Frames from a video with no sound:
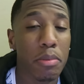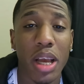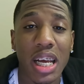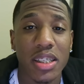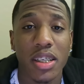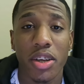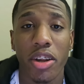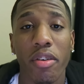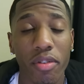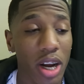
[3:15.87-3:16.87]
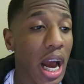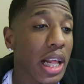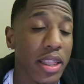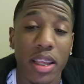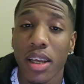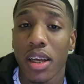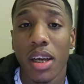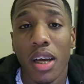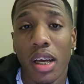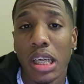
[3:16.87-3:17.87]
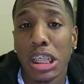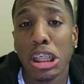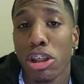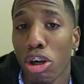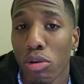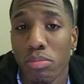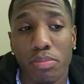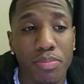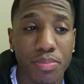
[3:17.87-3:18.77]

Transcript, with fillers: Maybe I see it different. I think, you know,